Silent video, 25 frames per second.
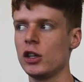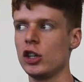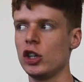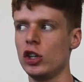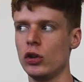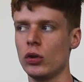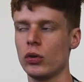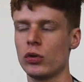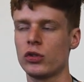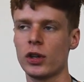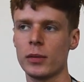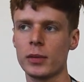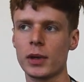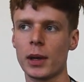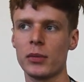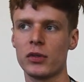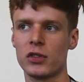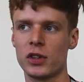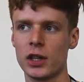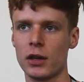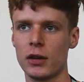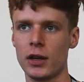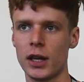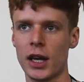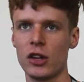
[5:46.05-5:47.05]
You'll sometimes
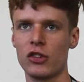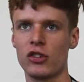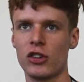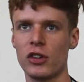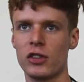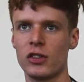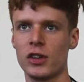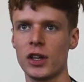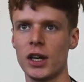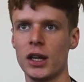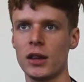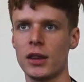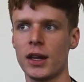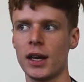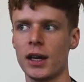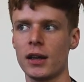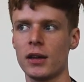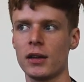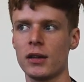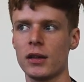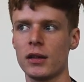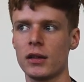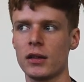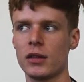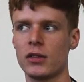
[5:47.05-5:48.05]
see on the HEC
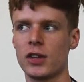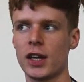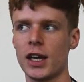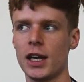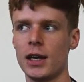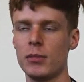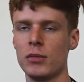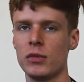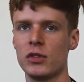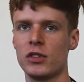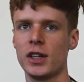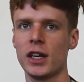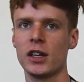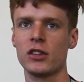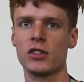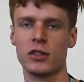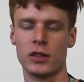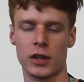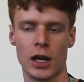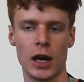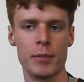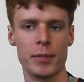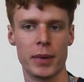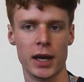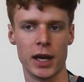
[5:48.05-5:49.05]
that teams, yes,
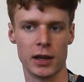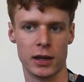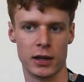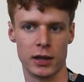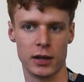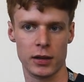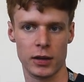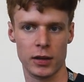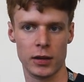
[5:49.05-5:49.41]
comeback